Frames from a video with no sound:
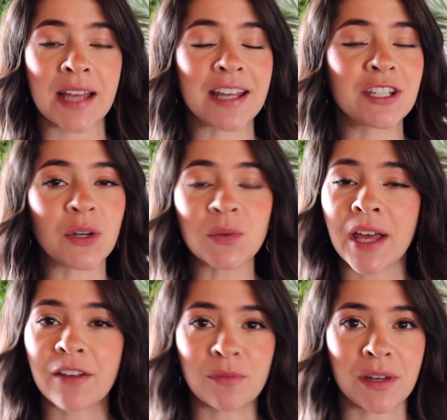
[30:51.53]
I don't
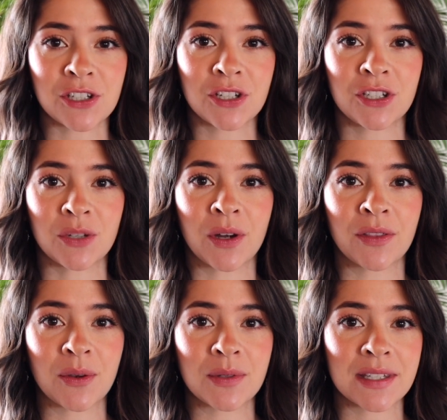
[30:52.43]
have much to do
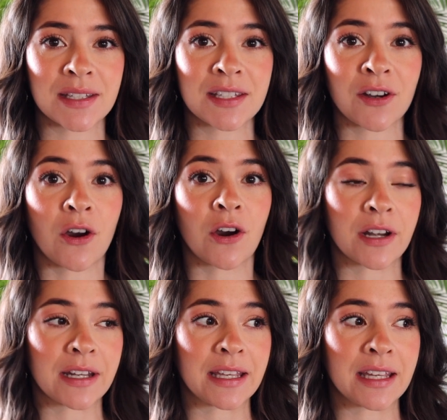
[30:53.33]
on those since they're
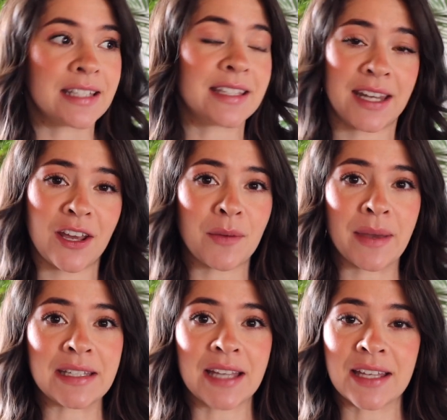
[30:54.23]
already sitting on
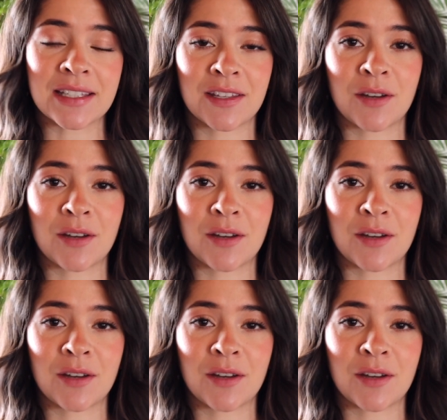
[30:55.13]
my desk.